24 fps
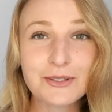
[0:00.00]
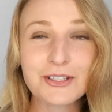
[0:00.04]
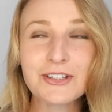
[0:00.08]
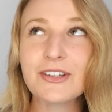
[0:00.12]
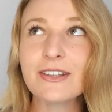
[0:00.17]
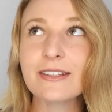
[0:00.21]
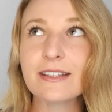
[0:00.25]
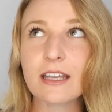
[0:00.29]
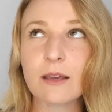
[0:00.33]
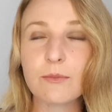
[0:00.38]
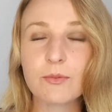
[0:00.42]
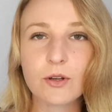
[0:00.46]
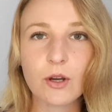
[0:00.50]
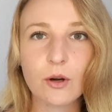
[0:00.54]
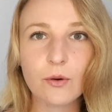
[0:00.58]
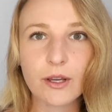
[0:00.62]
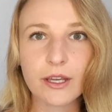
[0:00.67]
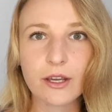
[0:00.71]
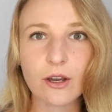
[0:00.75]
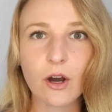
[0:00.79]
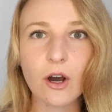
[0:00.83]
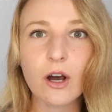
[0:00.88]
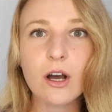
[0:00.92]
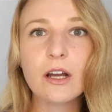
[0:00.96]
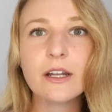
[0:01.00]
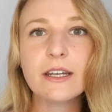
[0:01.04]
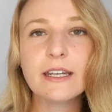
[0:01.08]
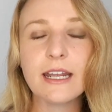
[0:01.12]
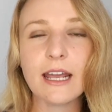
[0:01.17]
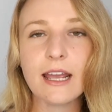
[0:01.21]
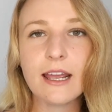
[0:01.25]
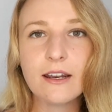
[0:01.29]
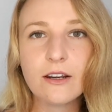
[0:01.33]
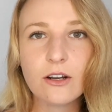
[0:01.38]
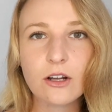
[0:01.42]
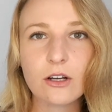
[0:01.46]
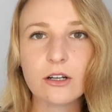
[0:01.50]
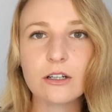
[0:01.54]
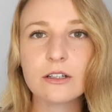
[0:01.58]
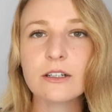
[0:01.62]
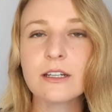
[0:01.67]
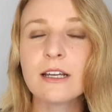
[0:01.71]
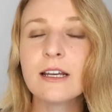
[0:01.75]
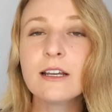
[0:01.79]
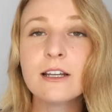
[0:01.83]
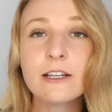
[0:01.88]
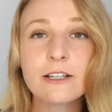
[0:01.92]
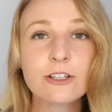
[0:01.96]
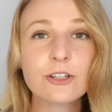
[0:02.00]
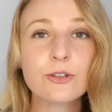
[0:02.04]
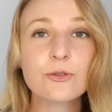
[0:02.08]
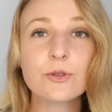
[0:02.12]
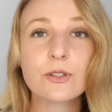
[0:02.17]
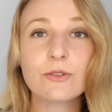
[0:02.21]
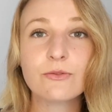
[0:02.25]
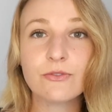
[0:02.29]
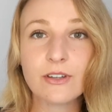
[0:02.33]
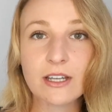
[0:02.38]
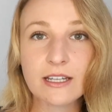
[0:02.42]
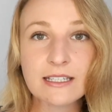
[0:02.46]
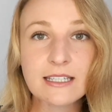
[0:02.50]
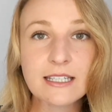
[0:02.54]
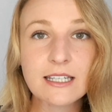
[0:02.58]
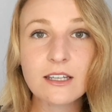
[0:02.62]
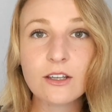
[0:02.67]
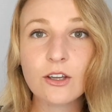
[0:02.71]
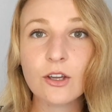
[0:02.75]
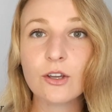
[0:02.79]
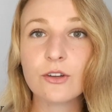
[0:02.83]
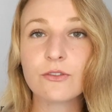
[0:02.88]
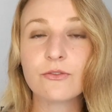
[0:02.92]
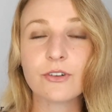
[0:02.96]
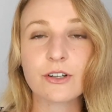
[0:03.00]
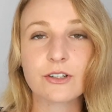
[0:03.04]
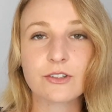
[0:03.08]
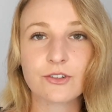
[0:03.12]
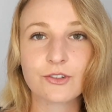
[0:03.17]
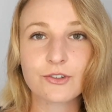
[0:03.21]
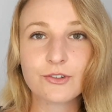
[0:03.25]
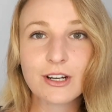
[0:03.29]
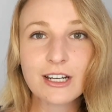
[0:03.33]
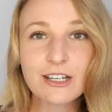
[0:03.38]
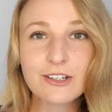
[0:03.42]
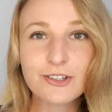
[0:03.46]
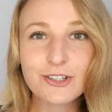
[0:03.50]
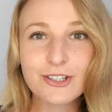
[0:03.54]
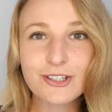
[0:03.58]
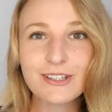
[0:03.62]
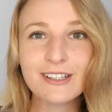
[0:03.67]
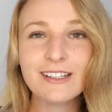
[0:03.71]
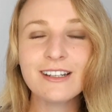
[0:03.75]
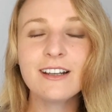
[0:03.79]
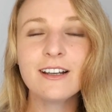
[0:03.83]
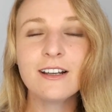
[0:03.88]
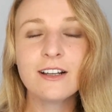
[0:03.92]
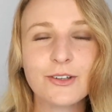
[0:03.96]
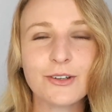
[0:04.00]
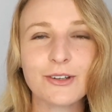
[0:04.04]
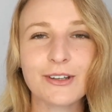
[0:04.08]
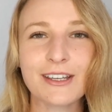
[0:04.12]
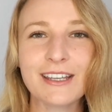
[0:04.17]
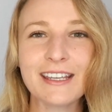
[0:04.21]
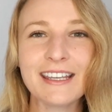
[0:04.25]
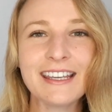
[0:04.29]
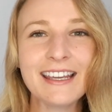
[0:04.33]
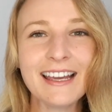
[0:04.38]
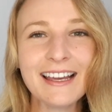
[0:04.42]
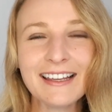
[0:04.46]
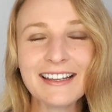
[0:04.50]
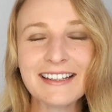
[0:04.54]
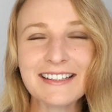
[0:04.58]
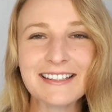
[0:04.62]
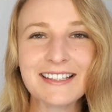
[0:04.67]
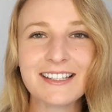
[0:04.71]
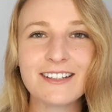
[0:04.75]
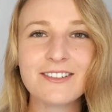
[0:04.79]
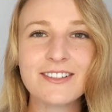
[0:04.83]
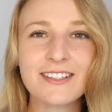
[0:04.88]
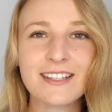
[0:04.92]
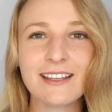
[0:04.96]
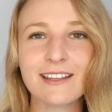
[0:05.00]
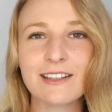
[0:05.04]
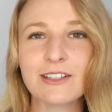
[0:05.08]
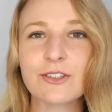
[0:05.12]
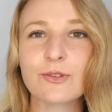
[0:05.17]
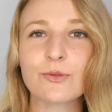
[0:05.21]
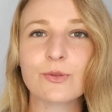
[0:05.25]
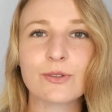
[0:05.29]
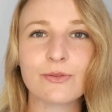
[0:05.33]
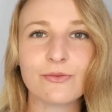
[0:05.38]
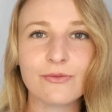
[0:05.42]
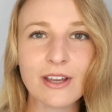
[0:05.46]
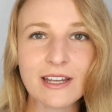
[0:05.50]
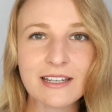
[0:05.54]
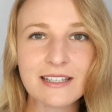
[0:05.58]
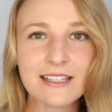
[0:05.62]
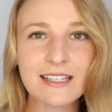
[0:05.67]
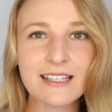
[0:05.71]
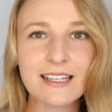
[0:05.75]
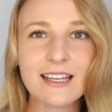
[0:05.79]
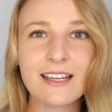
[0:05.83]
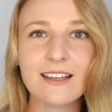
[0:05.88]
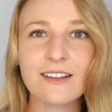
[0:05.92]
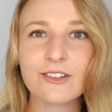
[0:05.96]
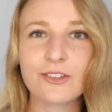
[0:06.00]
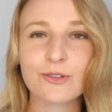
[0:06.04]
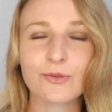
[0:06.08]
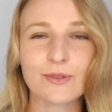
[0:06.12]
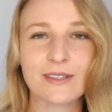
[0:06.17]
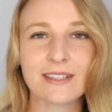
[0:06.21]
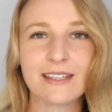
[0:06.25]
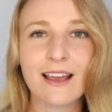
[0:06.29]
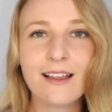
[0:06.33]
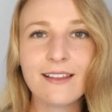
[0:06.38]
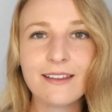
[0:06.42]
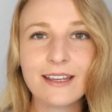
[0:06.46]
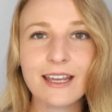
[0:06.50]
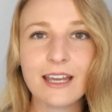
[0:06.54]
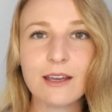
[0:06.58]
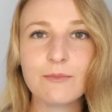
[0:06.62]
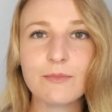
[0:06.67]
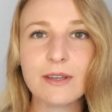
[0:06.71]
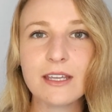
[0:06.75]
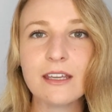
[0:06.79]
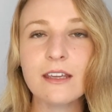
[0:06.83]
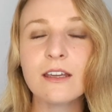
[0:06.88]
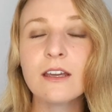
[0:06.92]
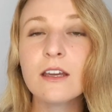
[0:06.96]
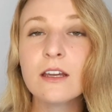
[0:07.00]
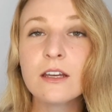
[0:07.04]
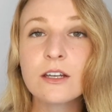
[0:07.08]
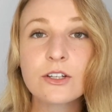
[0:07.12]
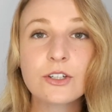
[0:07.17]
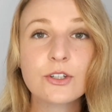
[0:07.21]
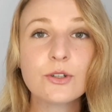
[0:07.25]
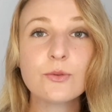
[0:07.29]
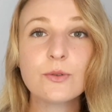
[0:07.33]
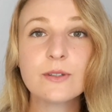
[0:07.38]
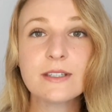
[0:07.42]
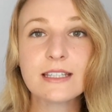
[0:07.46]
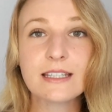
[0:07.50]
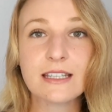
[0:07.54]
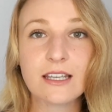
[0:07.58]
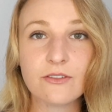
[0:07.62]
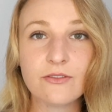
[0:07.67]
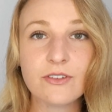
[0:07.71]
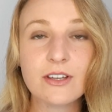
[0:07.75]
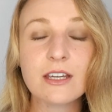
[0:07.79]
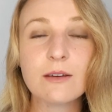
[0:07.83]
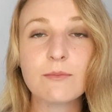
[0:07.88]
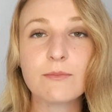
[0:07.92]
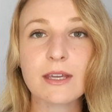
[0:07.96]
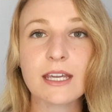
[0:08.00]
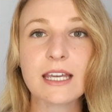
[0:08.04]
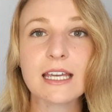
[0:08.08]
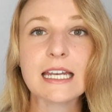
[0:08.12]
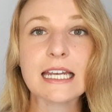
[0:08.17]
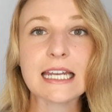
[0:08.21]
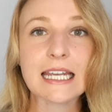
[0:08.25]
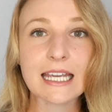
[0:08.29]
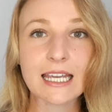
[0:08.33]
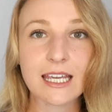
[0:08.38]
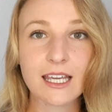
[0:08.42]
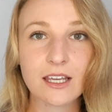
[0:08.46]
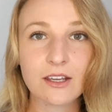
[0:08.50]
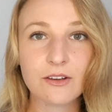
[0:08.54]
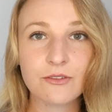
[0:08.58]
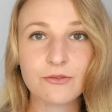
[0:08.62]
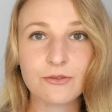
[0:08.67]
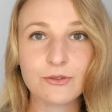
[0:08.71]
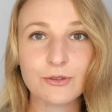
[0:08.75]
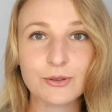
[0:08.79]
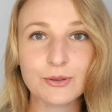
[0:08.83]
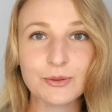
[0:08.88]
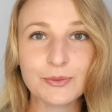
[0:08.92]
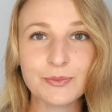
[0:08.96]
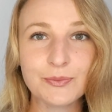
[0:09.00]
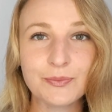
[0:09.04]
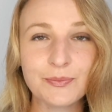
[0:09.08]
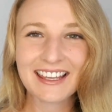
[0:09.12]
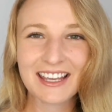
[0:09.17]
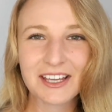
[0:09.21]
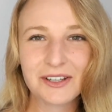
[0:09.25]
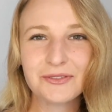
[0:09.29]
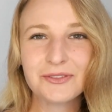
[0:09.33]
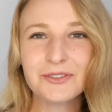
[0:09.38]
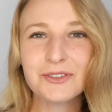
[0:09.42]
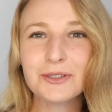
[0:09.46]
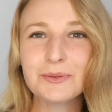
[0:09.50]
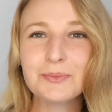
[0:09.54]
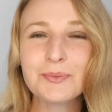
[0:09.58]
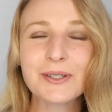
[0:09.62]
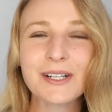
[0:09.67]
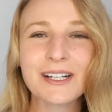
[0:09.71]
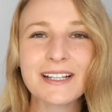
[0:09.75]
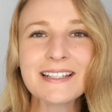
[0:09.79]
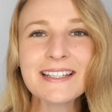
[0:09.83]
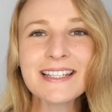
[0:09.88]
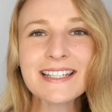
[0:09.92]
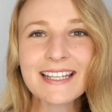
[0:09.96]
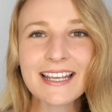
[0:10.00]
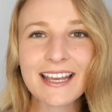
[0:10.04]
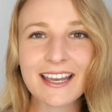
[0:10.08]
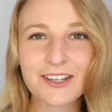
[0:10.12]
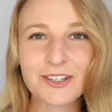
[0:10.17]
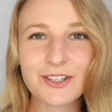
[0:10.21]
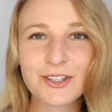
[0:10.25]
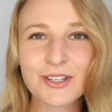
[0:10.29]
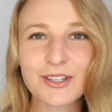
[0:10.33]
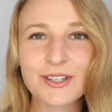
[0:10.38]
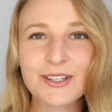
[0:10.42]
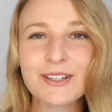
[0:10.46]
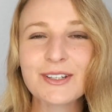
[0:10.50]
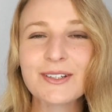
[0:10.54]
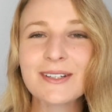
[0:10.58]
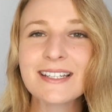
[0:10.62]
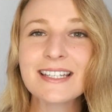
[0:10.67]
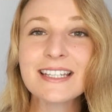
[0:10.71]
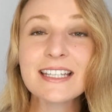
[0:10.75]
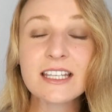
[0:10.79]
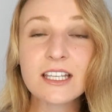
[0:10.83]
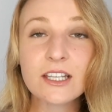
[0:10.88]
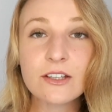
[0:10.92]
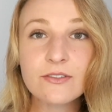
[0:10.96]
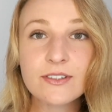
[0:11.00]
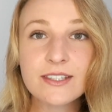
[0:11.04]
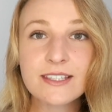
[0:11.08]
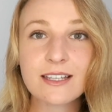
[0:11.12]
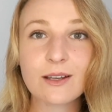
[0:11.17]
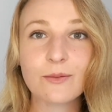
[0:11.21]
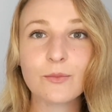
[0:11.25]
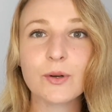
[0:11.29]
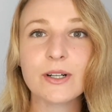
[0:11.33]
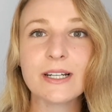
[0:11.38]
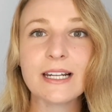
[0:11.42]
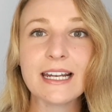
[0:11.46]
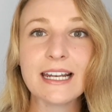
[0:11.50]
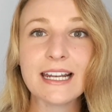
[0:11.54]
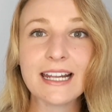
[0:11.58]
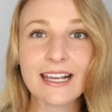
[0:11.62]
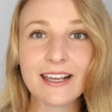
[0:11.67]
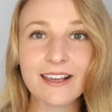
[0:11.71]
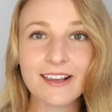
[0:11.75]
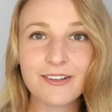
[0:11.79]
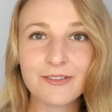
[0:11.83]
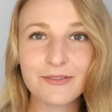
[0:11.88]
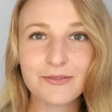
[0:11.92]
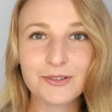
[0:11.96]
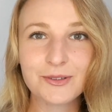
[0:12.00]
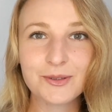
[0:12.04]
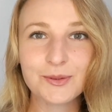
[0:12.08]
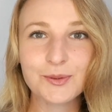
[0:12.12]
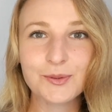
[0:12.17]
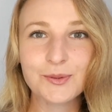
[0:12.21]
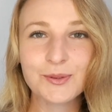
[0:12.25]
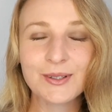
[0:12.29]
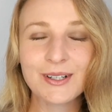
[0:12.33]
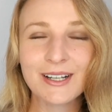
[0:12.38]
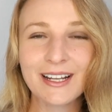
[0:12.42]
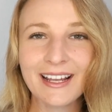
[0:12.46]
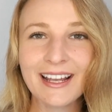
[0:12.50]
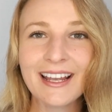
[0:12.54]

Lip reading: She just kept going on and on. She was venting her frustration. So here, instead of saying she was venting, she was yelling at me, she was giving me an earful. Careful pronunciation. To give someone an earful.